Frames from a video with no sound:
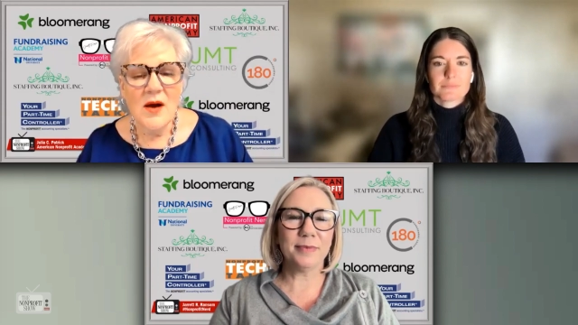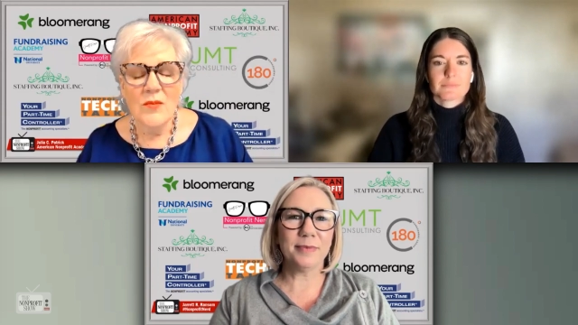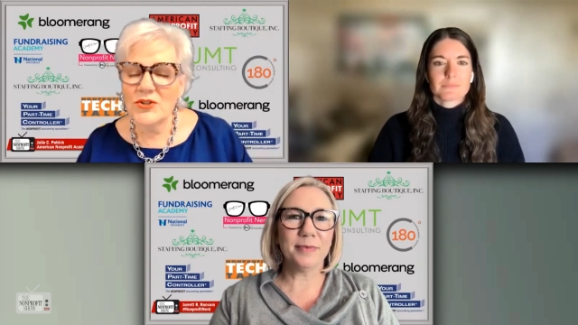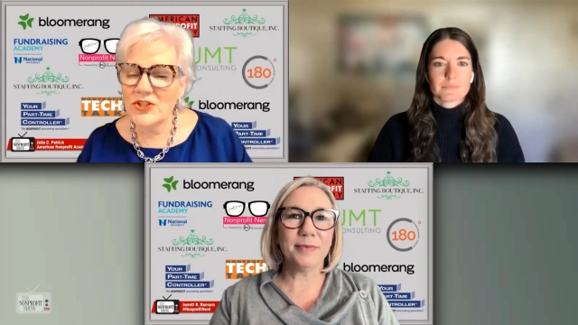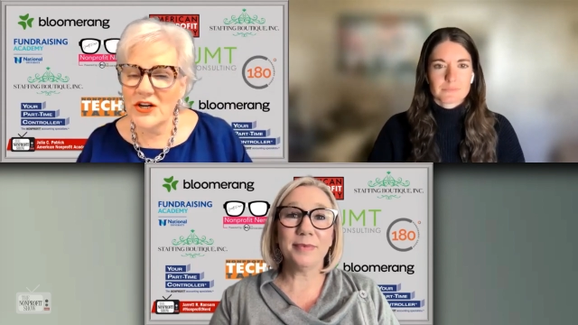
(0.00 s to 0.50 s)

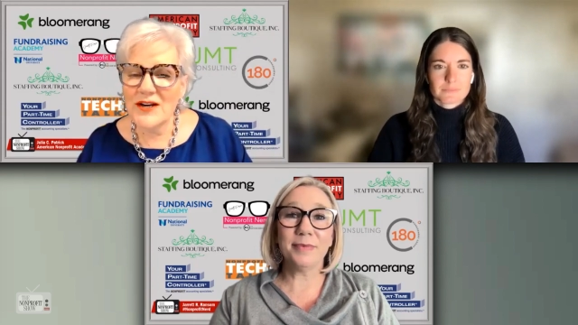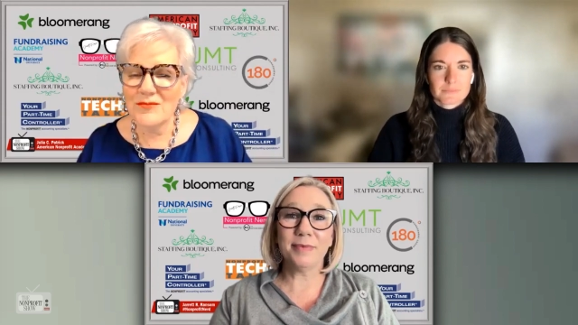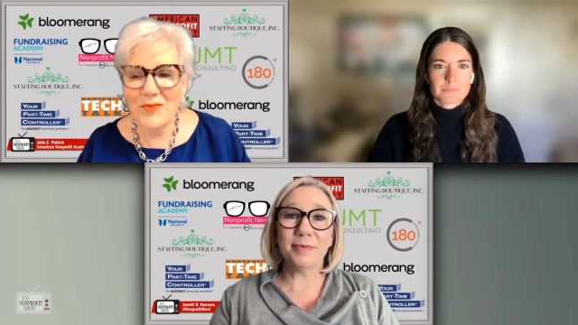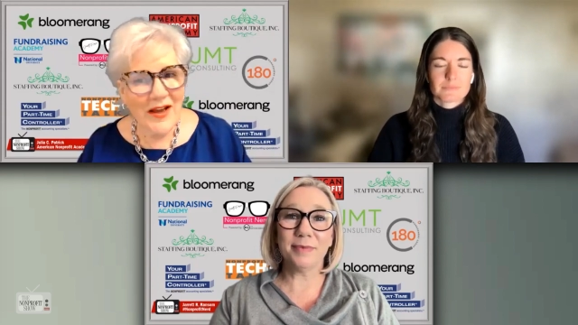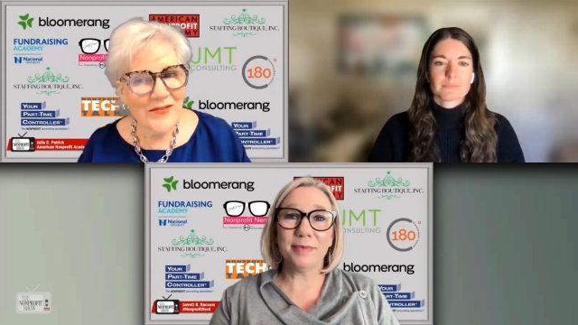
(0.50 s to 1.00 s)
Speaker 1: well
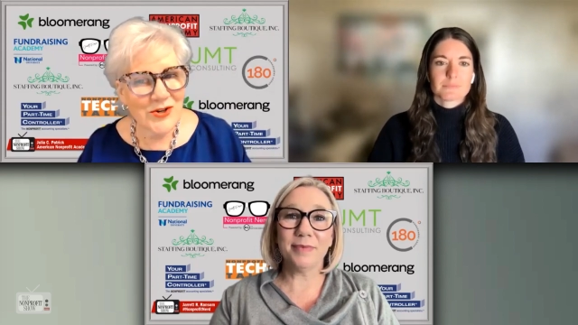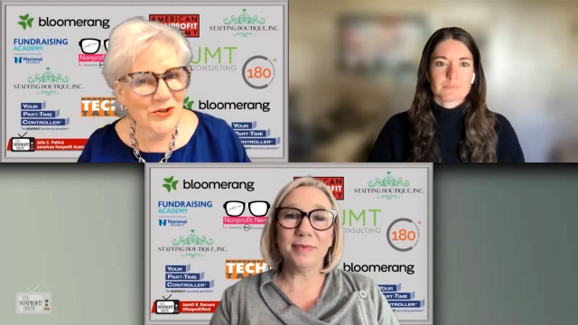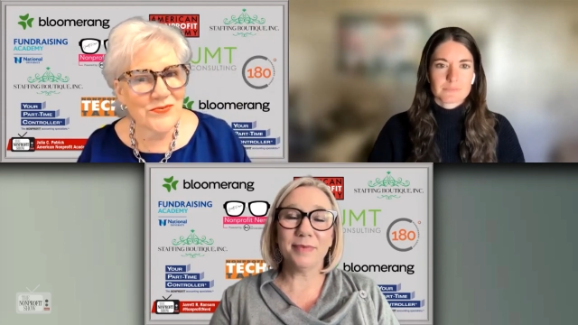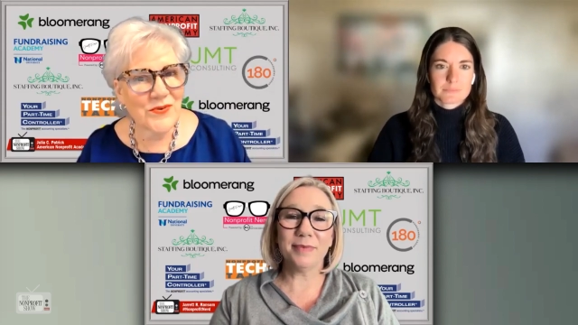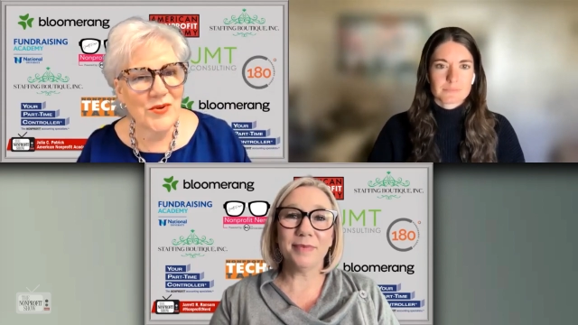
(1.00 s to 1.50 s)
jarrett we haven't
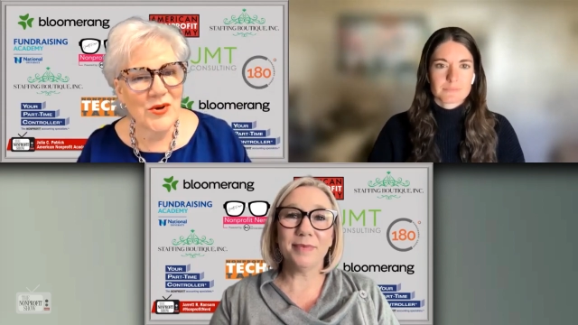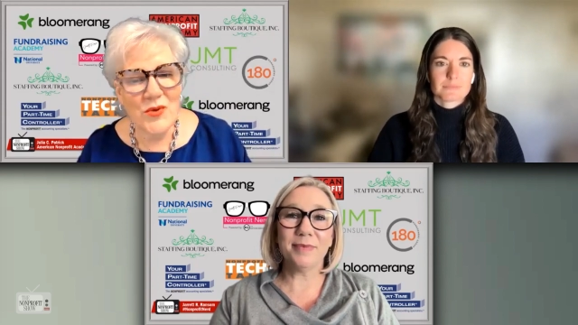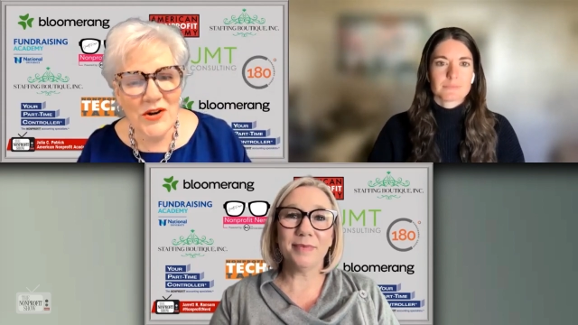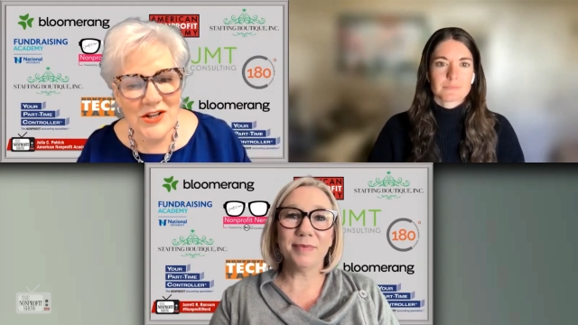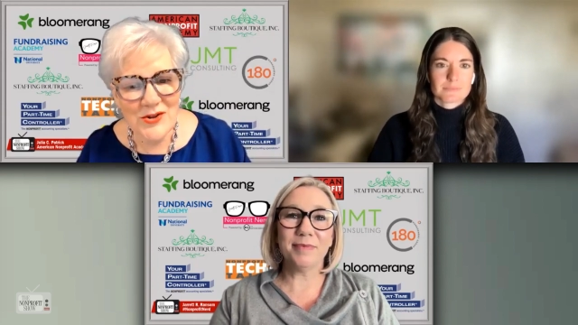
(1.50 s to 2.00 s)
heard from you
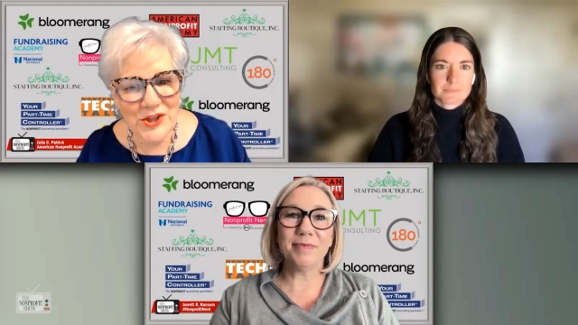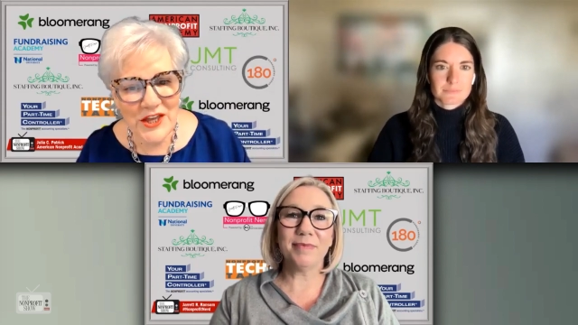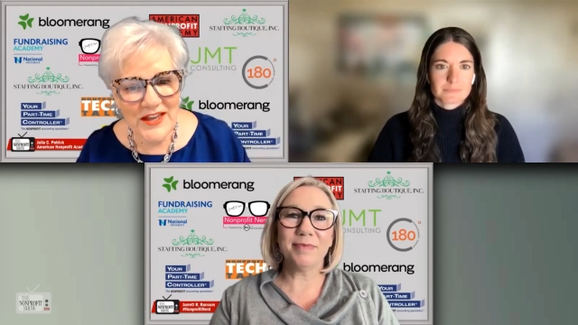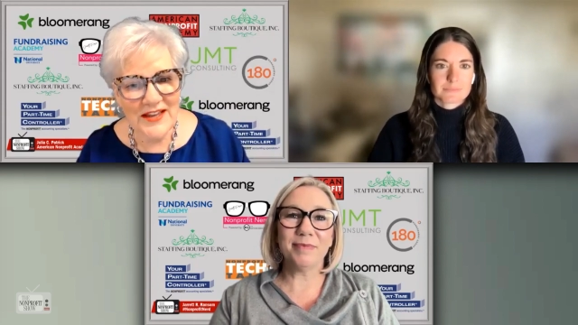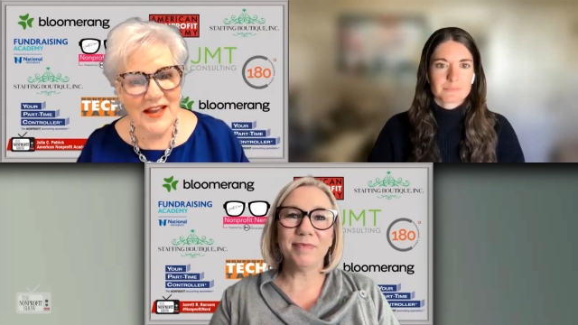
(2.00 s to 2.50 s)
what do you
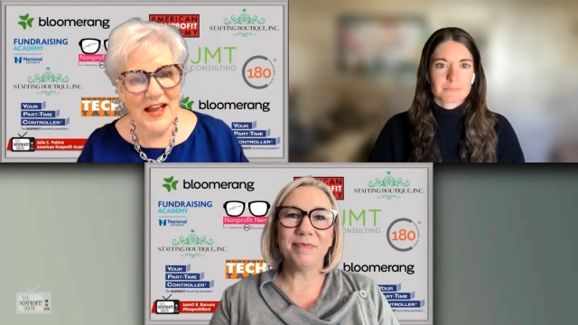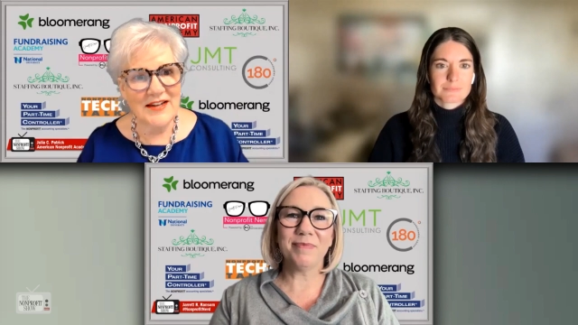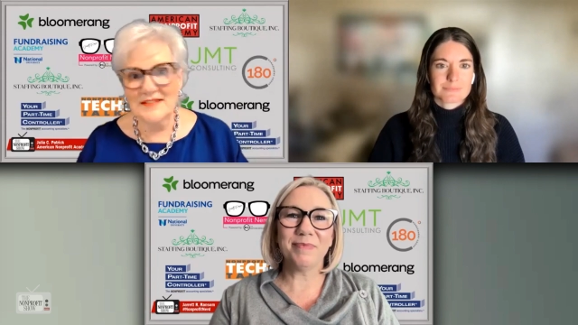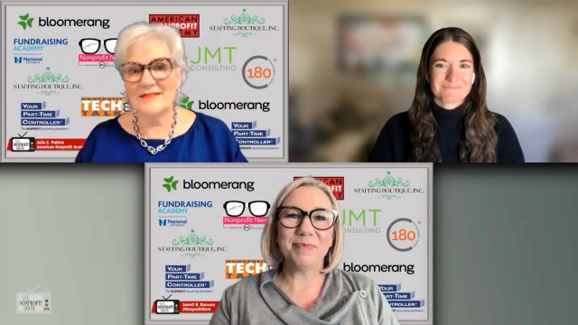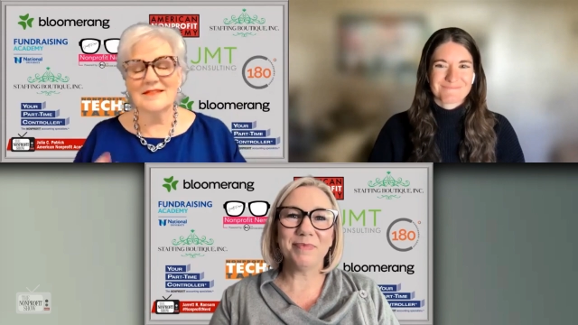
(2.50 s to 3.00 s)
think
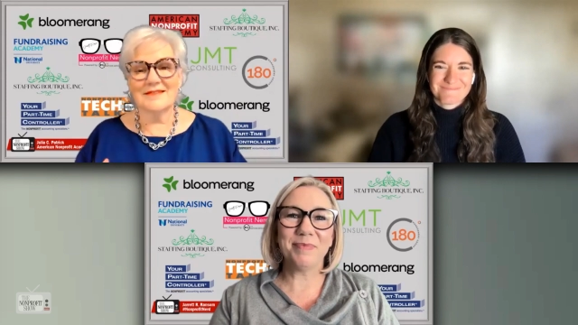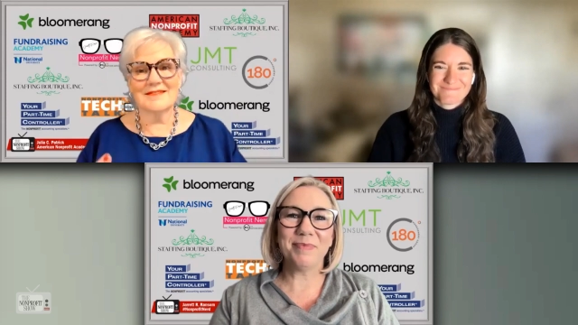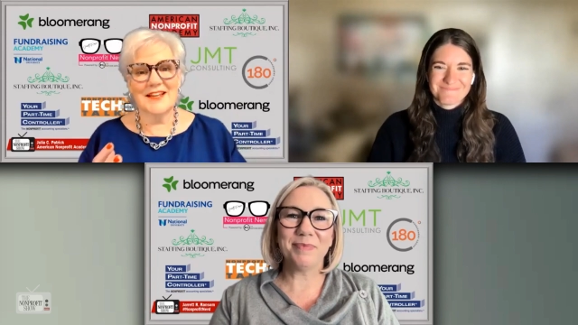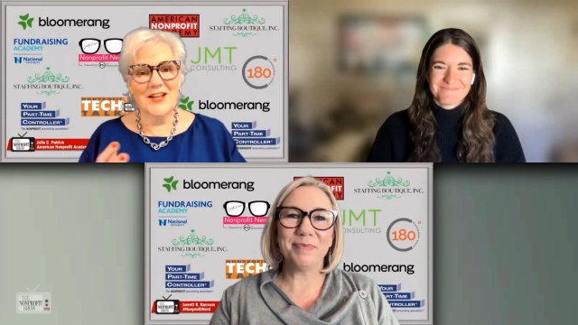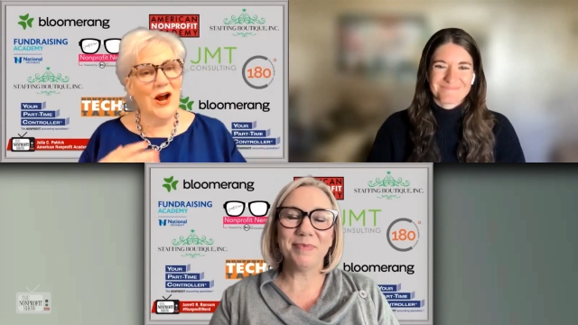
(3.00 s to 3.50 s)
and
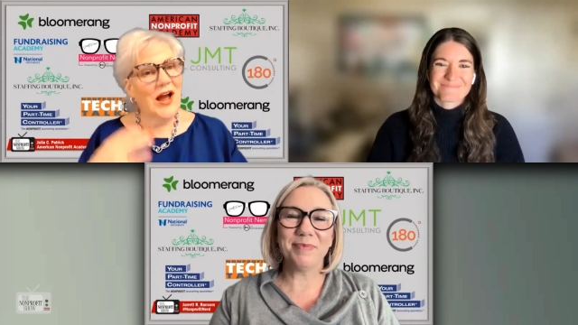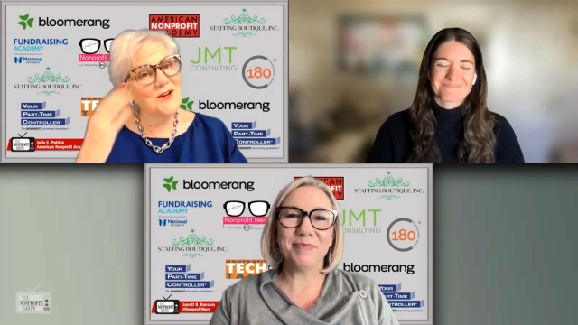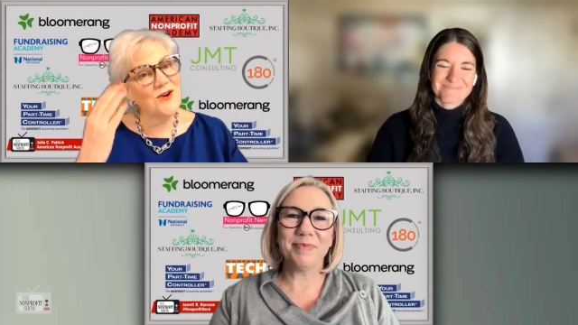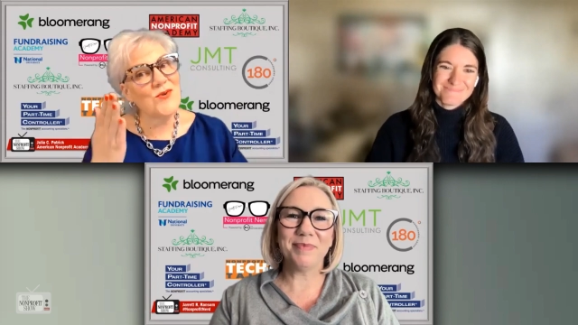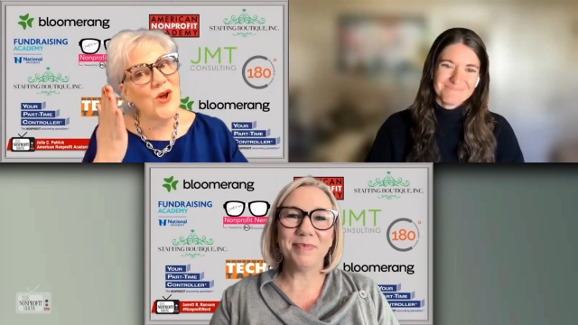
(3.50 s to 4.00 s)
you know i
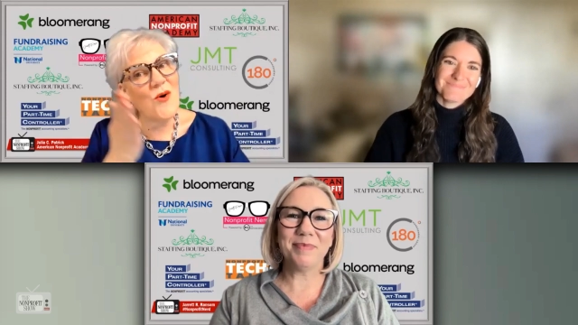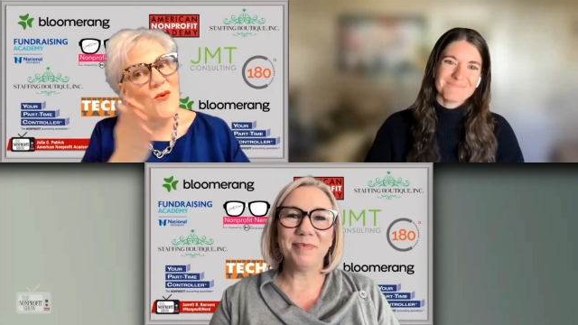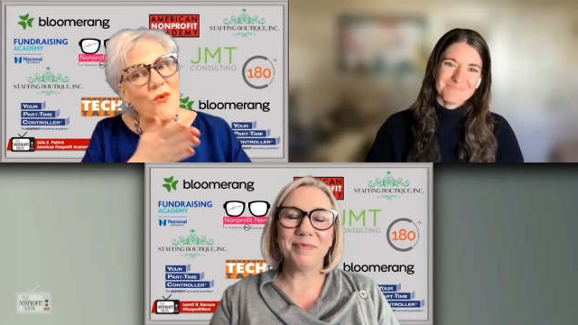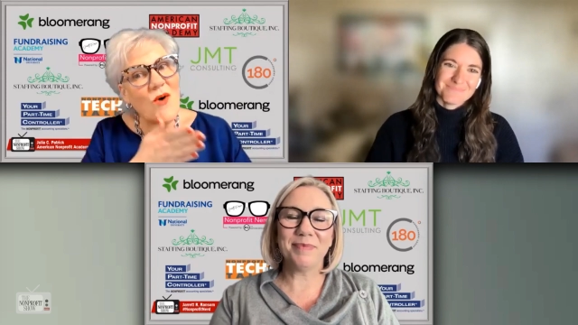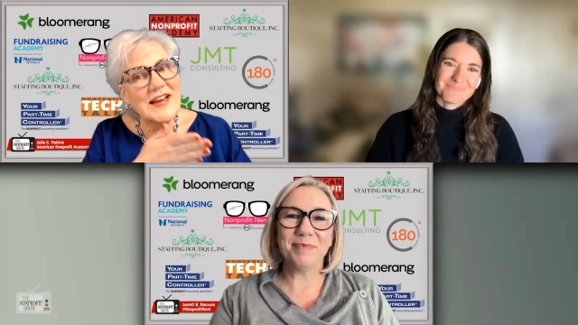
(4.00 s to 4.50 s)
don't know
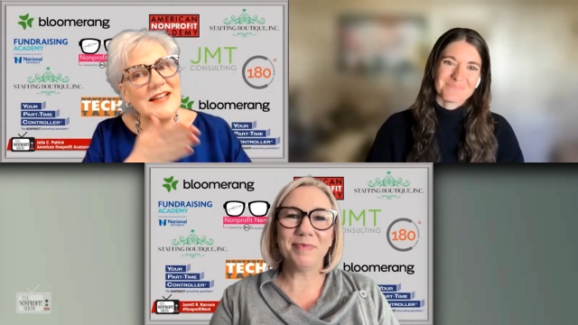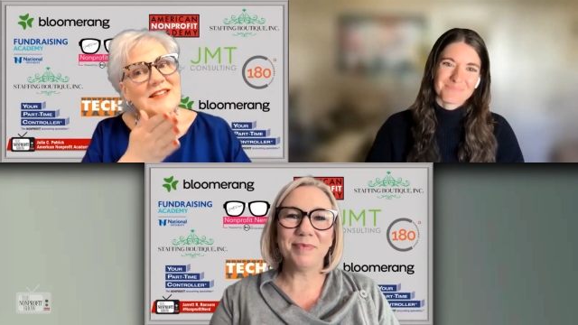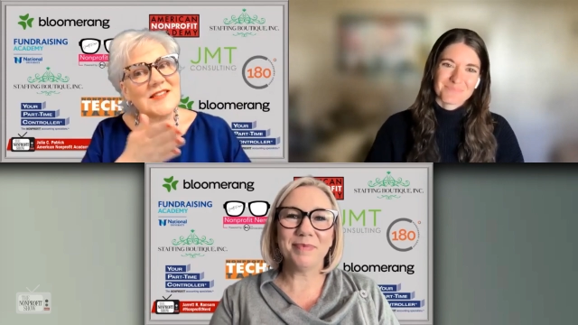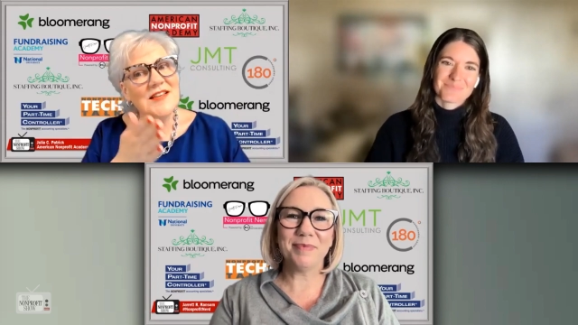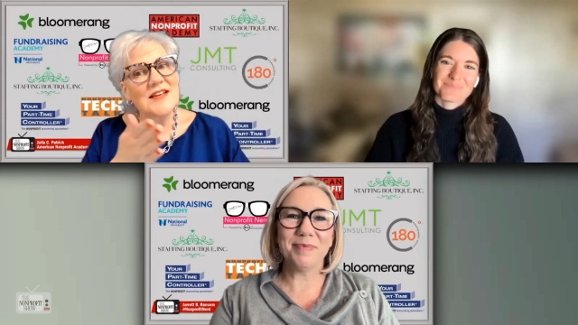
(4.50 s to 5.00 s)
what
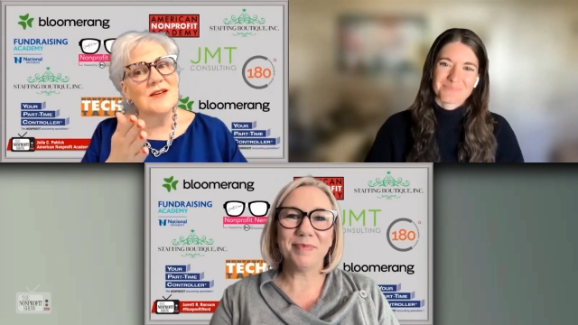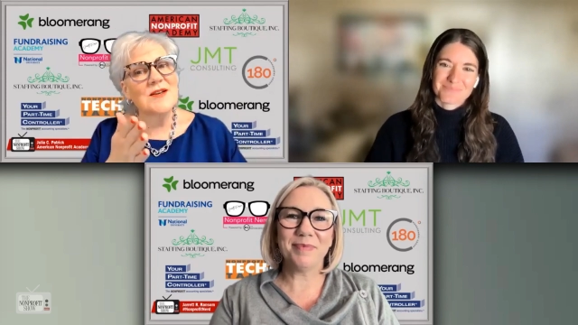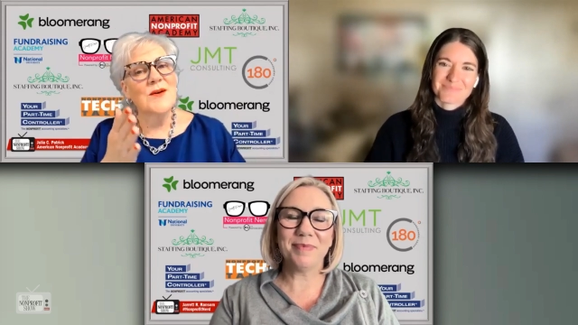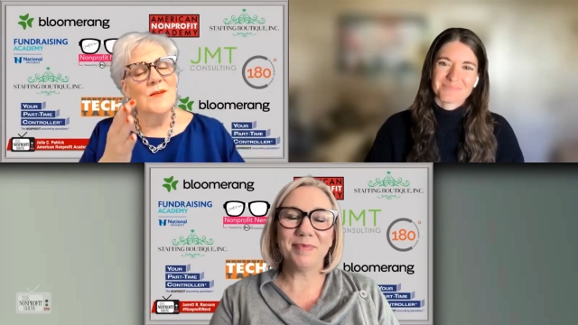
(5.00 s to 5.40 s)
is the